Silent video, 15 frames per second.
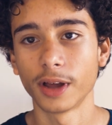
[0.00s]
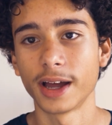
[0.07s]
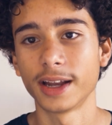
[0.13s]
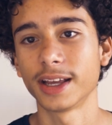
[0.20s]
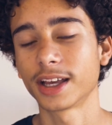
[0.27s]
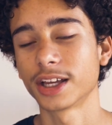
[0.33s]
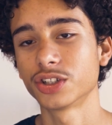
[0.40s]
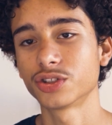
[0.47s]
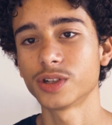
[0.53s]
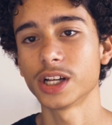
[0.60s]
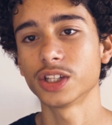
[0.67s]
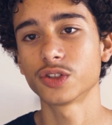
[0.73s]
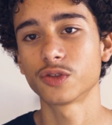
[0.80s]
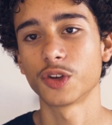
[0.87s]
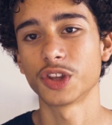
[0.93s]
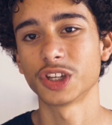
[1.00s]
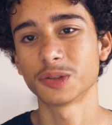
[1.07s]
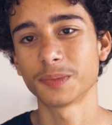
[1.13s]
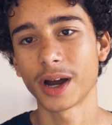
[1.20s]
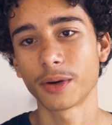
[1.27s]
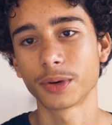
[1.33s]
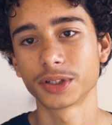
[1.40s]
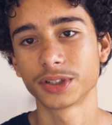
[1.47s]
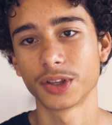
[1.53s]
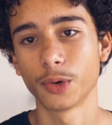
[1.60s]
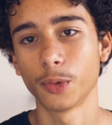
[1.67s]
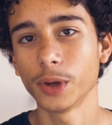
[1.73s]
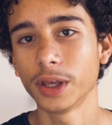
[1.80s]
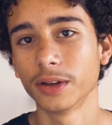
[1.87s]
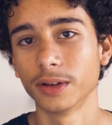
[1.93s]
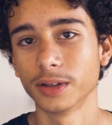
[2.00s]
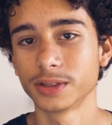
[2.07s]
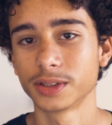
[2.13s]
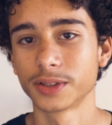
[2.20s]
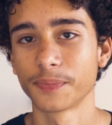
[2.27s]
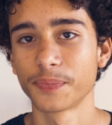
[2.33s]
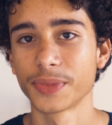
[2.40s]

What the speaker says: and it can transfer this power to the wheels,